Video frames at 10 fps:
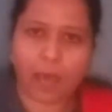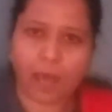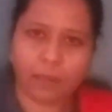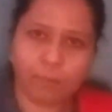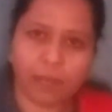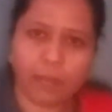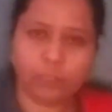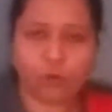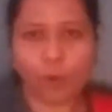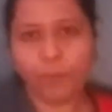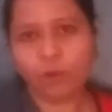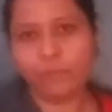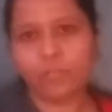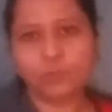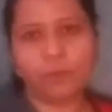and my topic of
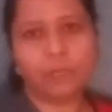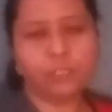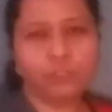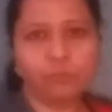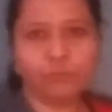explanation